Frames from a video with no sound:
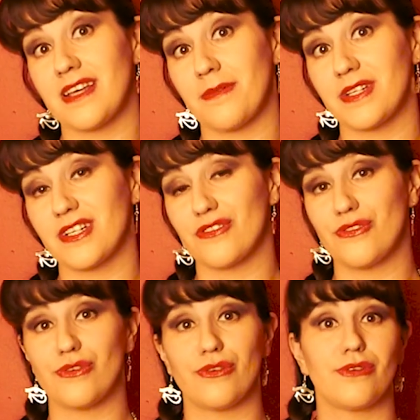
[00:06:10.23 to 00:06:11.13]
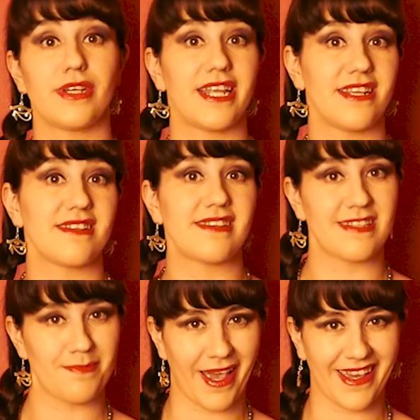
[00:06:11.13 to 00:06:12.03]
attempting to get into
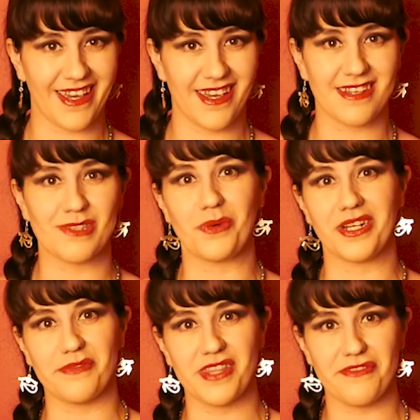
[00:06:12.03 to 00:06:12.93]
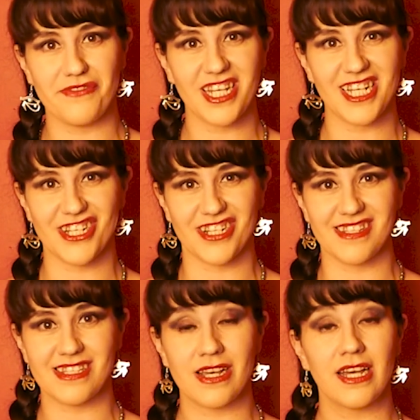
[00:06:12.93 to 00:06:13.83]
spanking as one of their
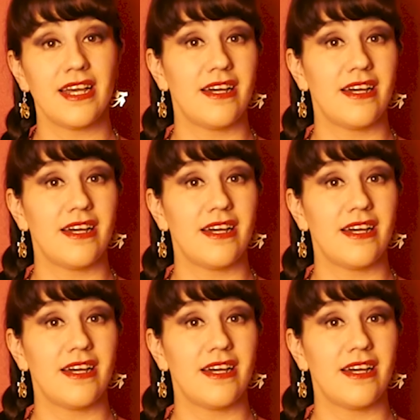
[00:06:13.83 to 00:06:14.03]
fetishes.